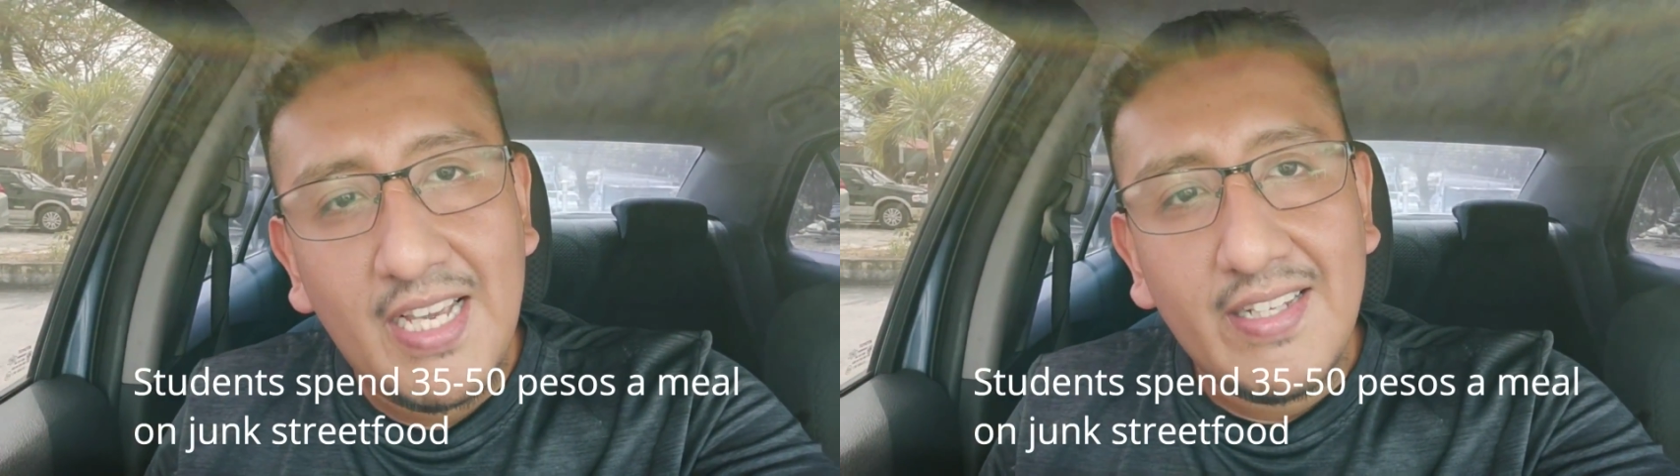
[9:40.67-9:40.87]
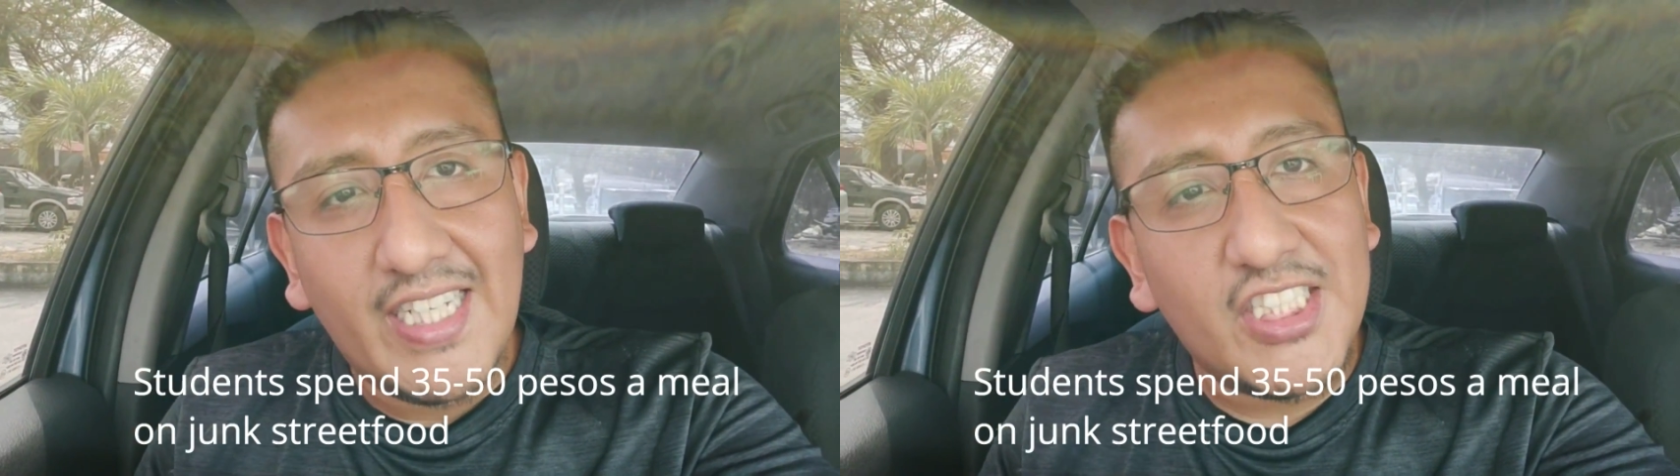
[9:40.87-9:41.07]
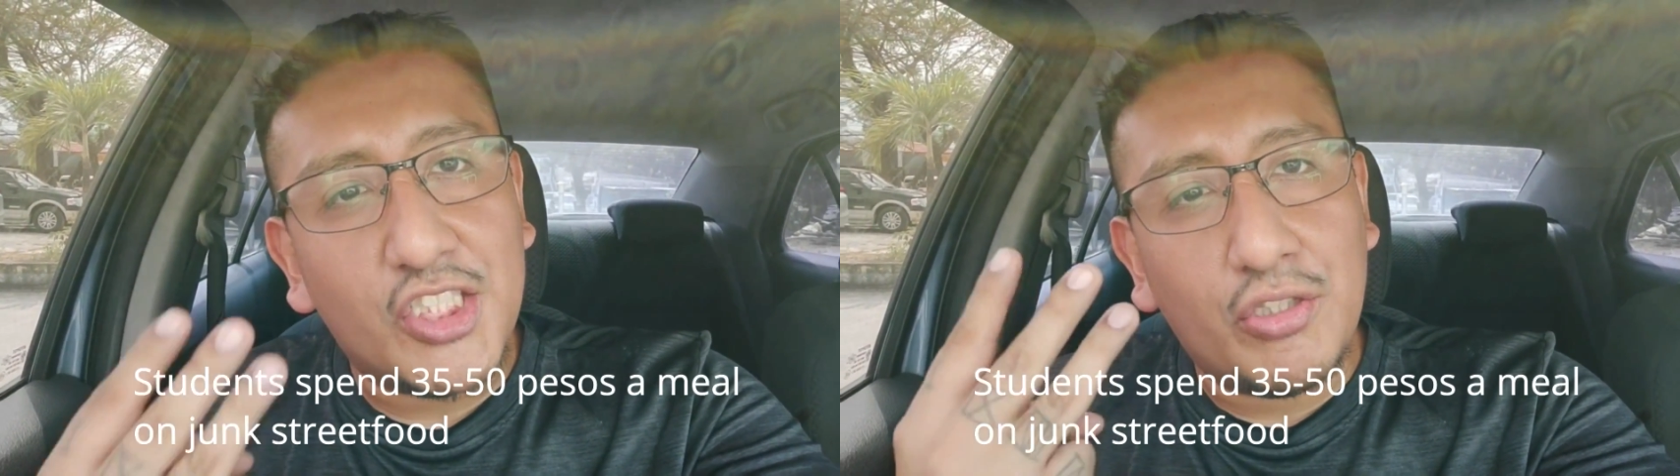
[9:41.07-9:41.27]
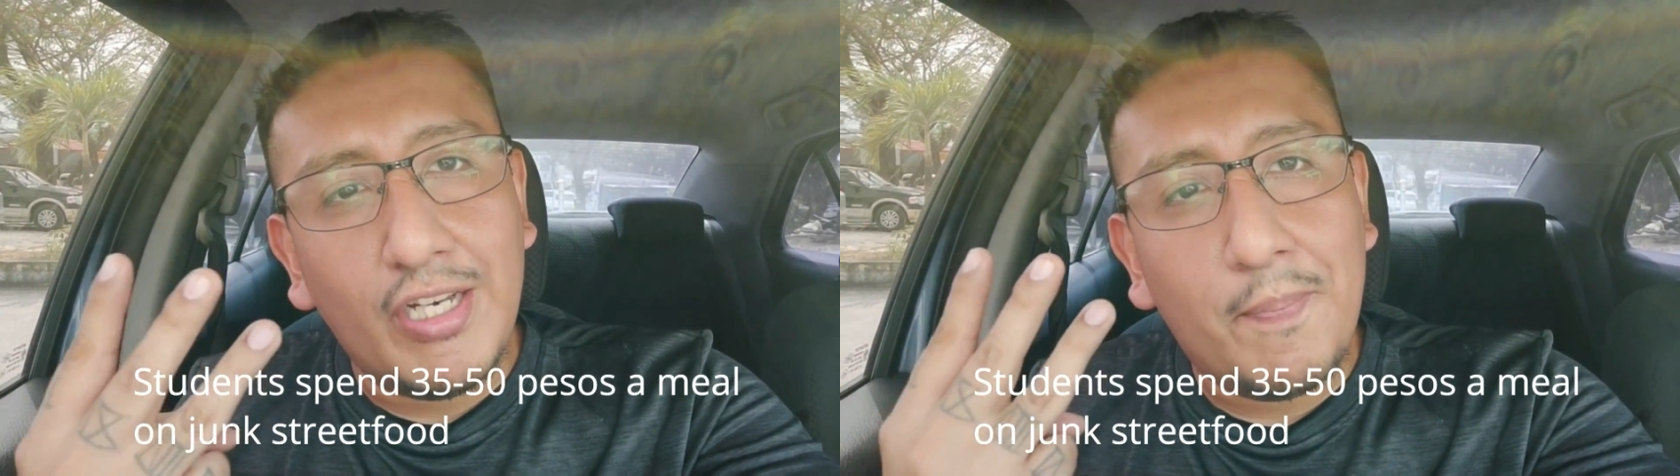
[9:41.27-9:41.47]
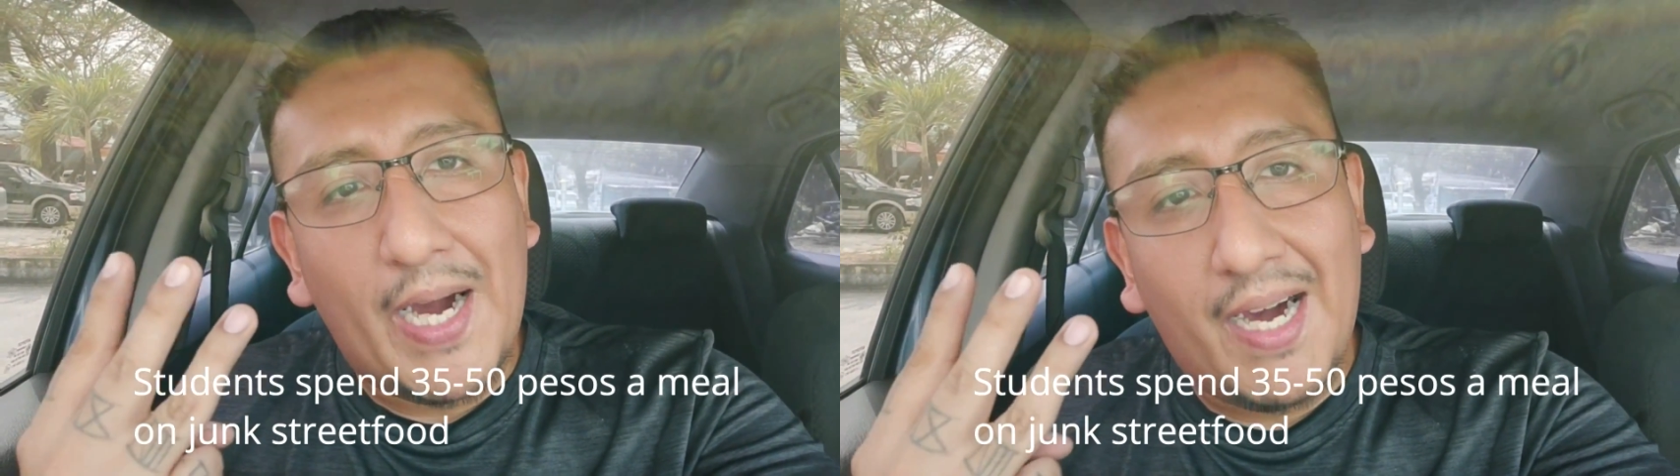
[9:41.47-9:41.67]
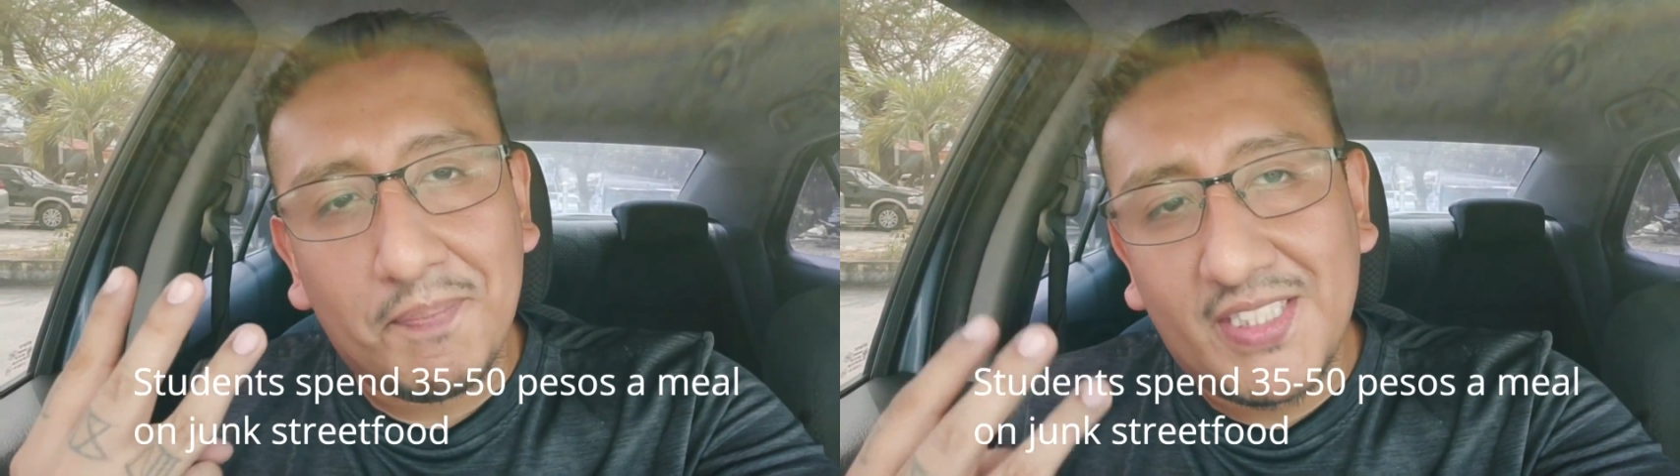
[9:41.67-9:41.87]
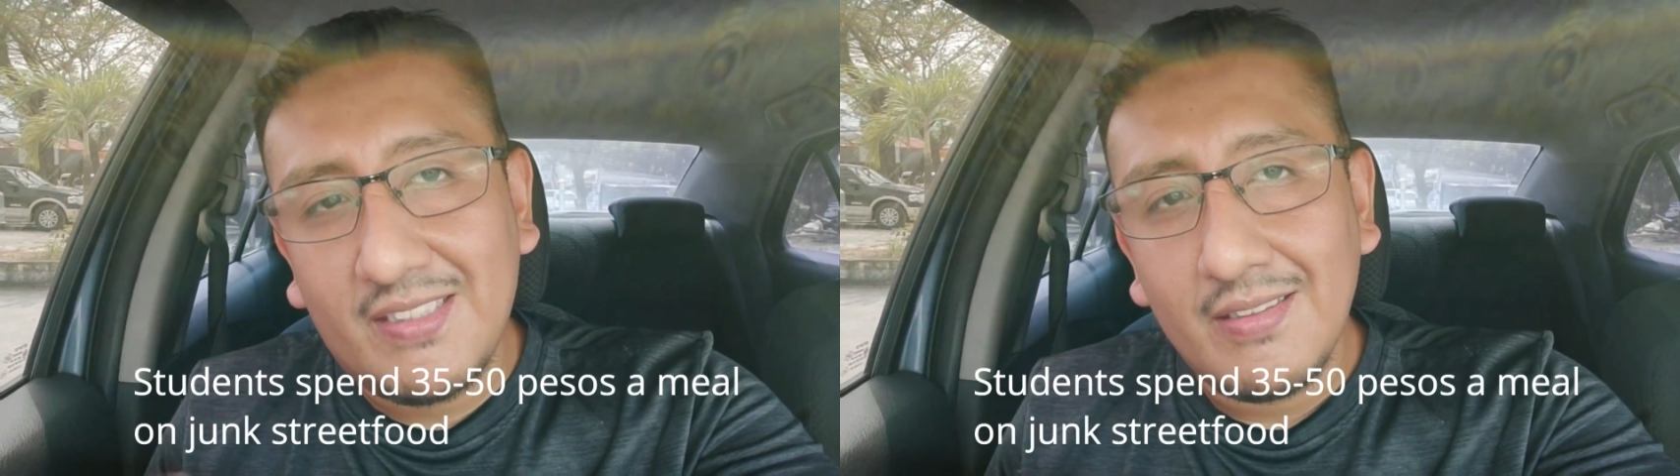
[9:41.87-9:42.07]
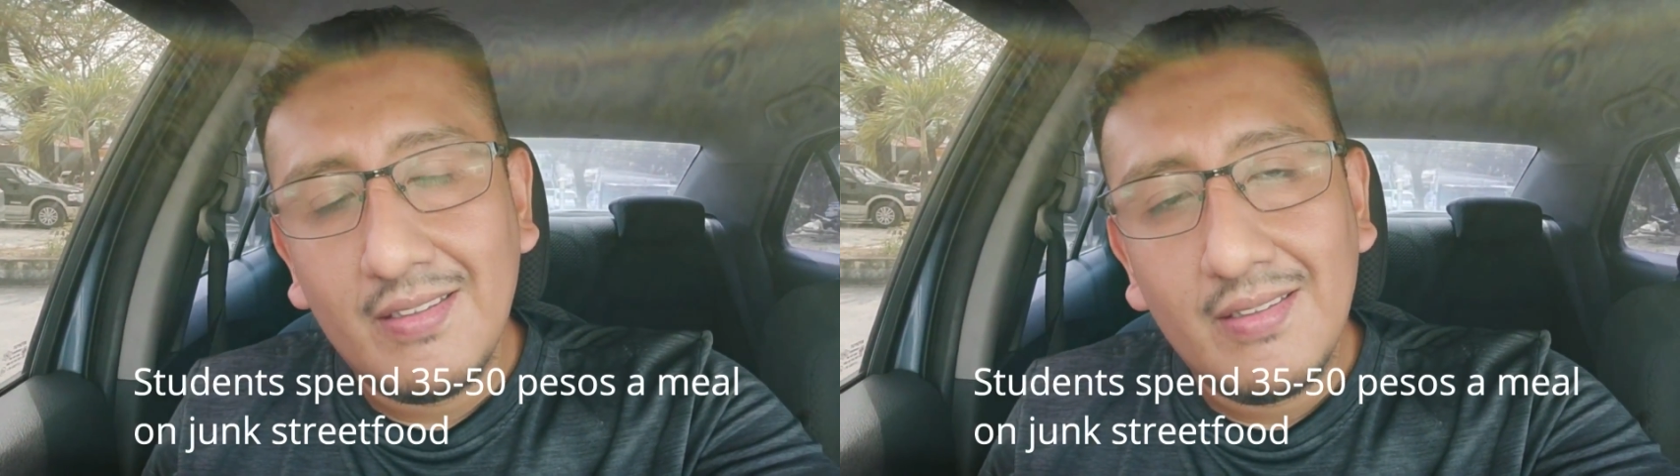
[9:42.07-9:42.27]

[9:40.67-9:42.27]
That's 3 pops.